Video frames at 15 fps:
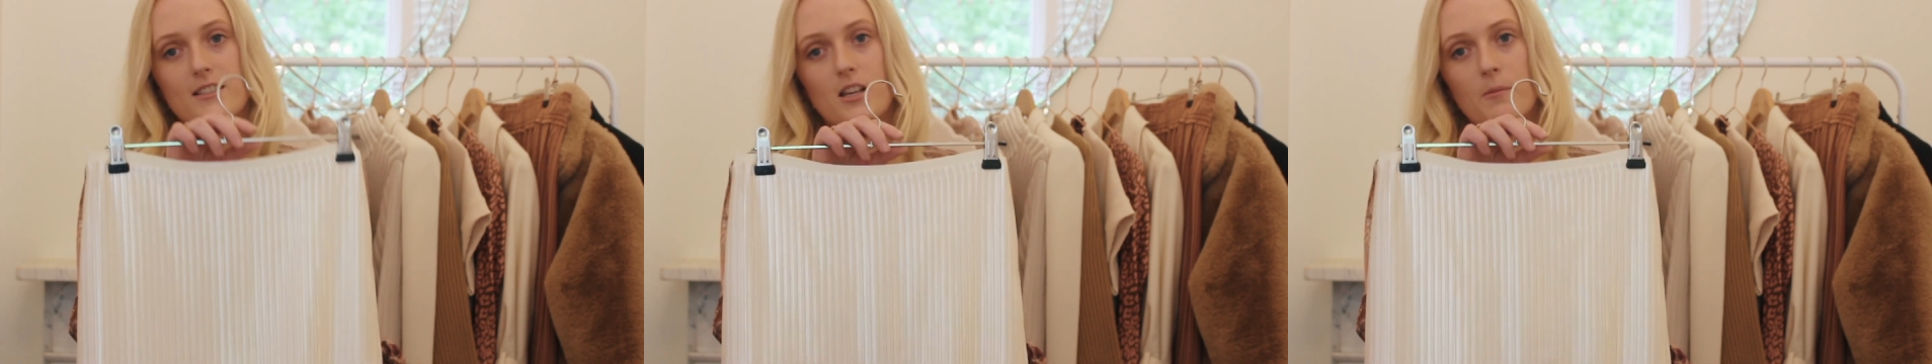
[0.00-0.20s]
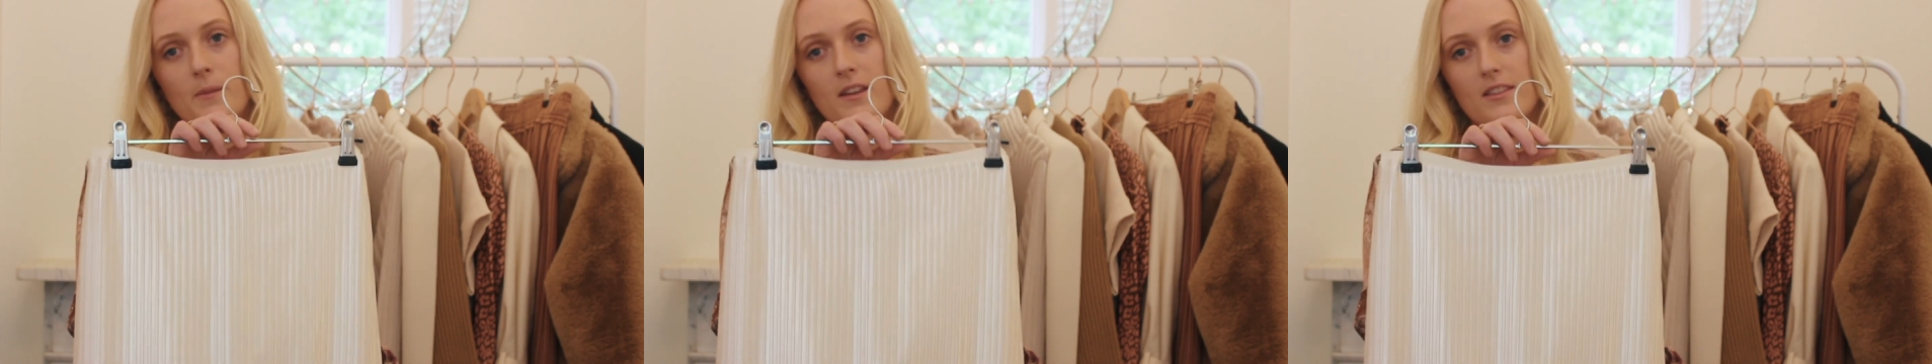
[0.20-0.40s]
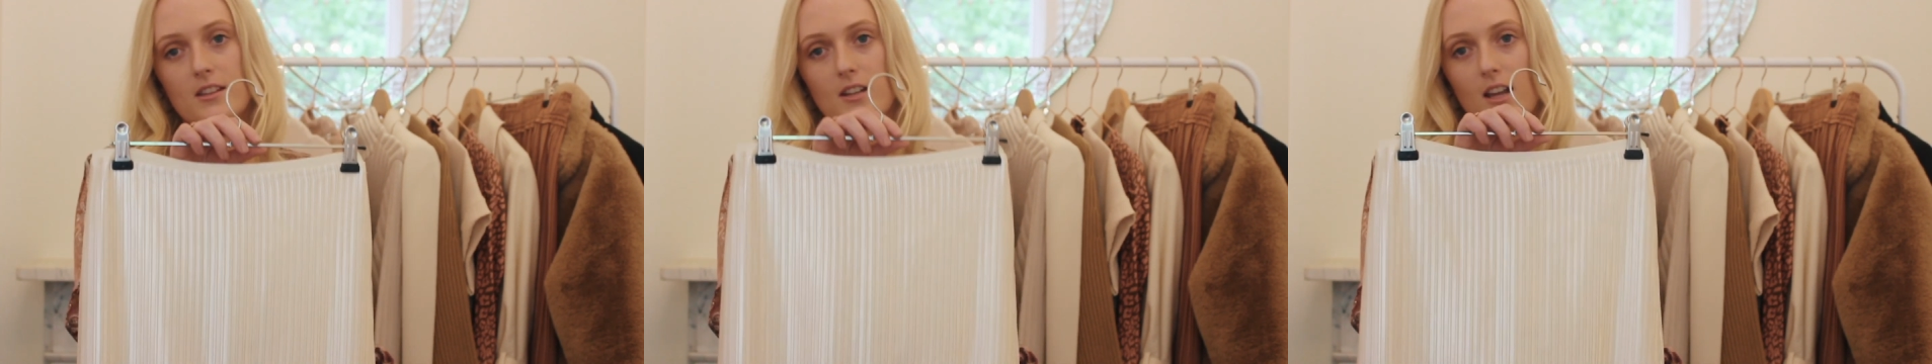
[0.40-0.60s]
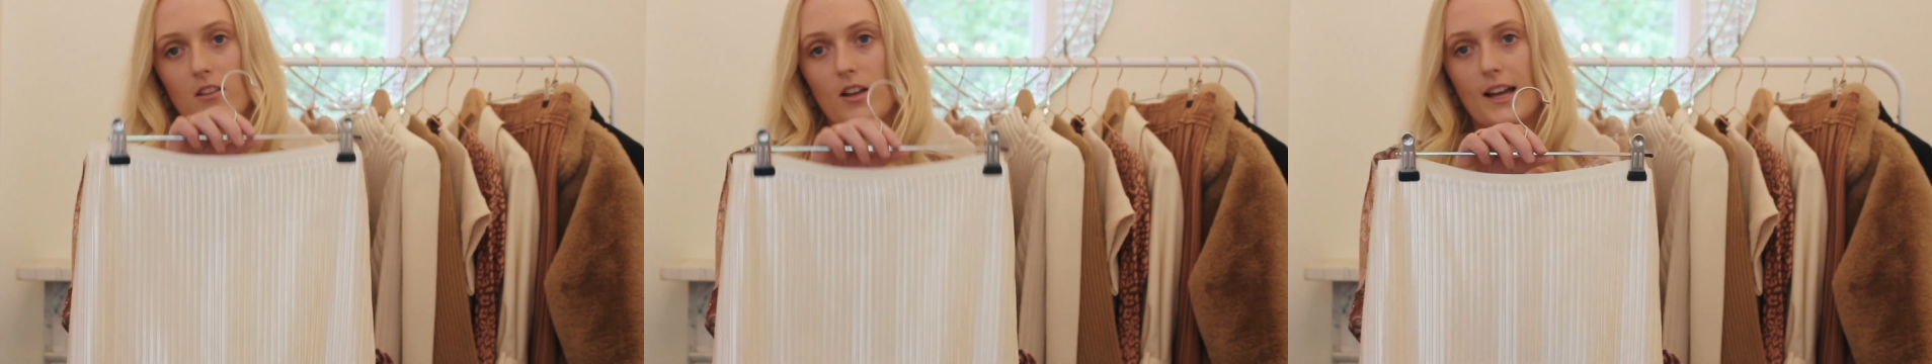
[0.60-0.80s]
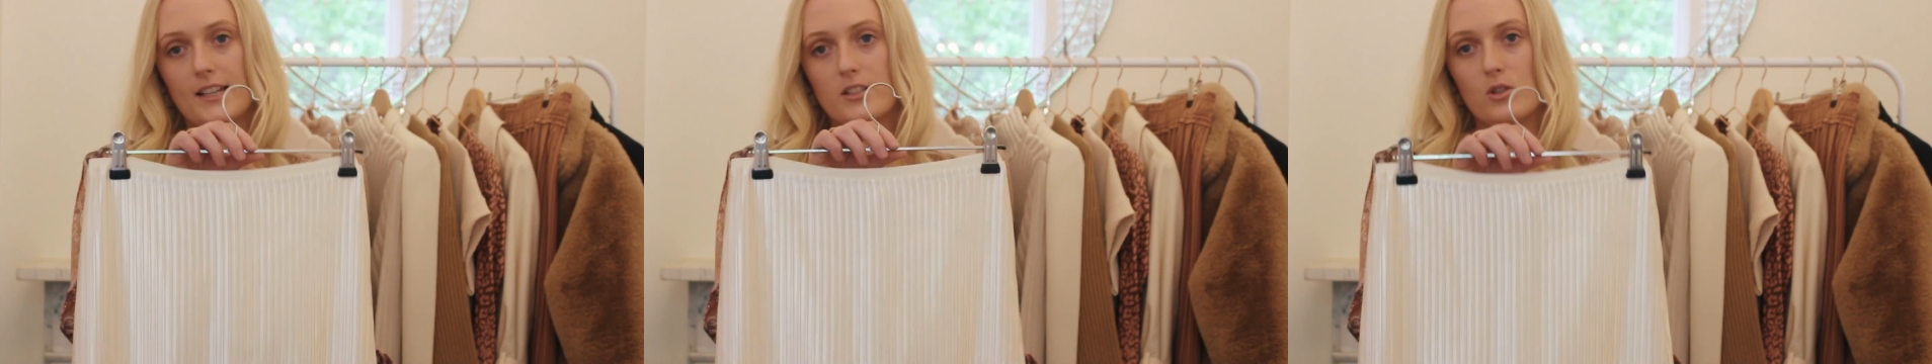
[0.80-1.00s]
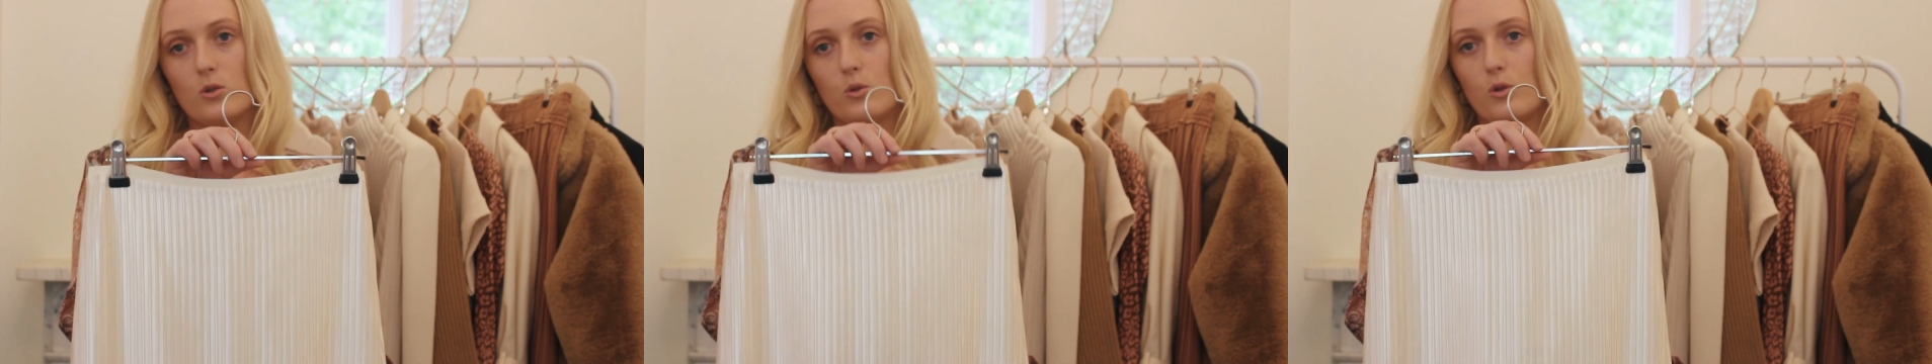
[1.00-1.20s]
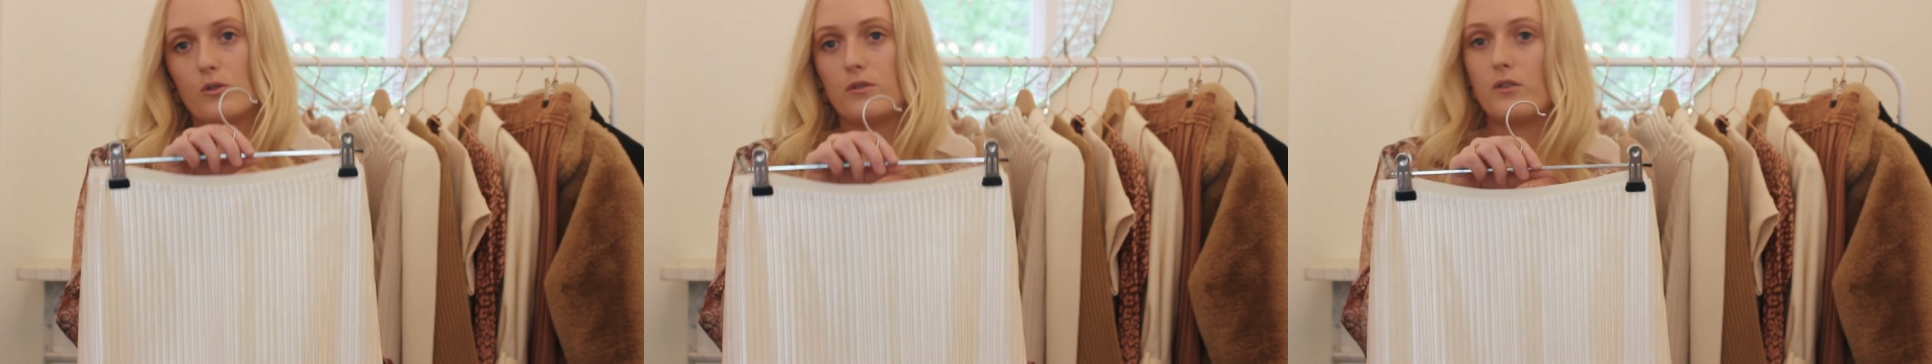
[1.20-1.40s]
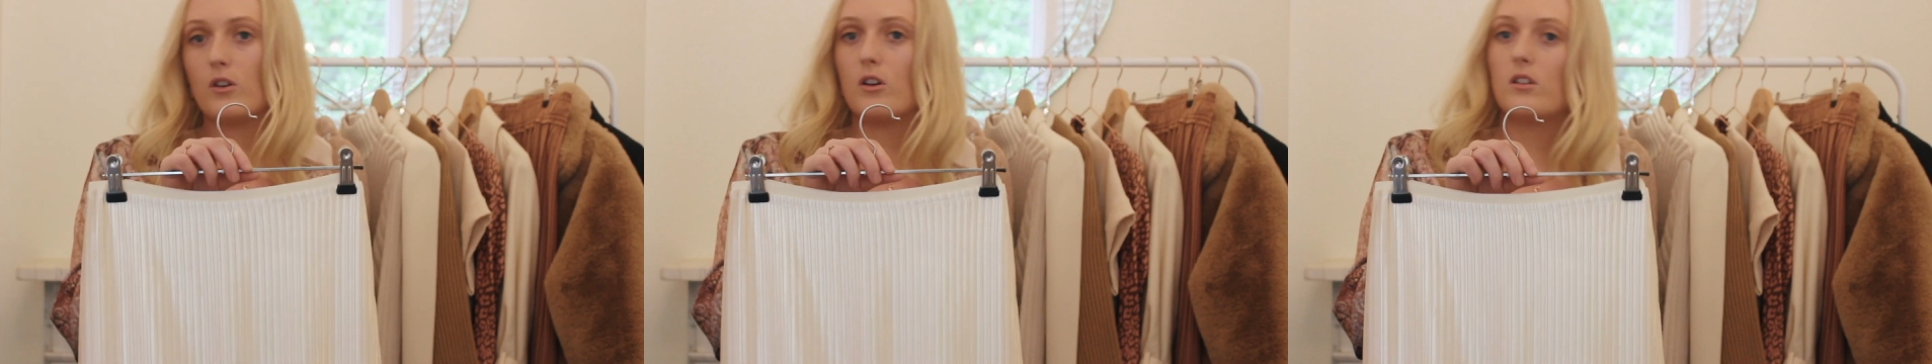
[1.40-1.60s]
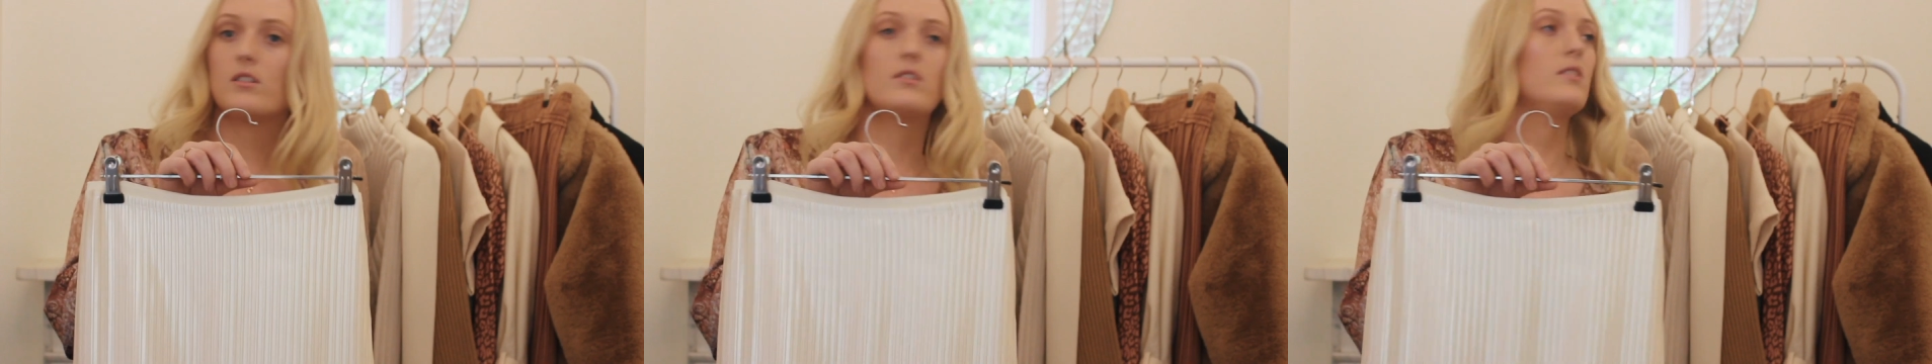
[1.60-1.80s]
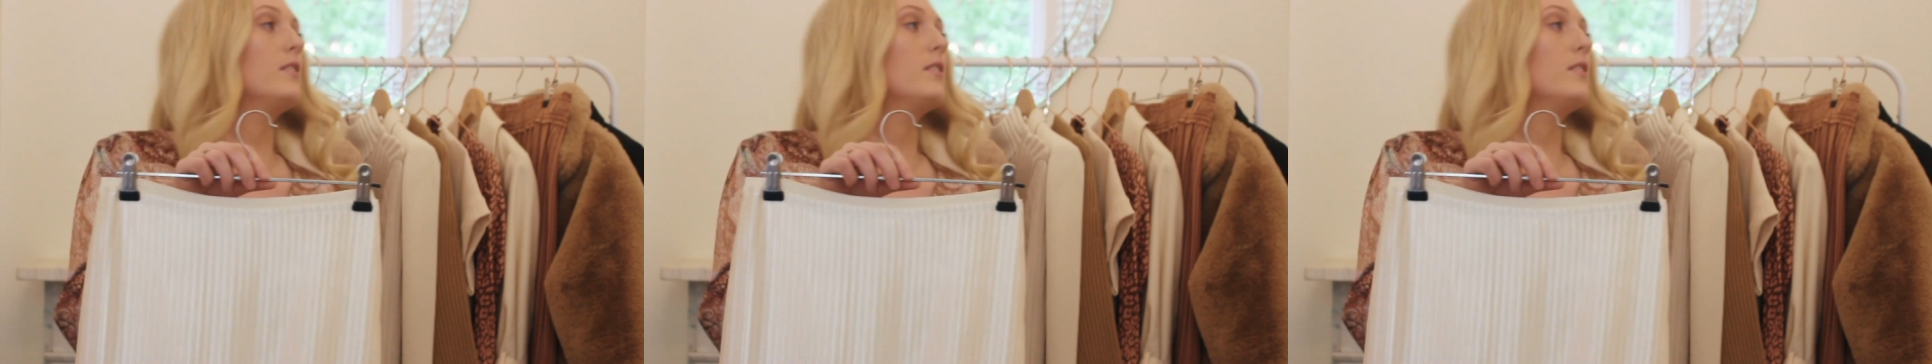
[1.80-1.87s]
something that I like to look for.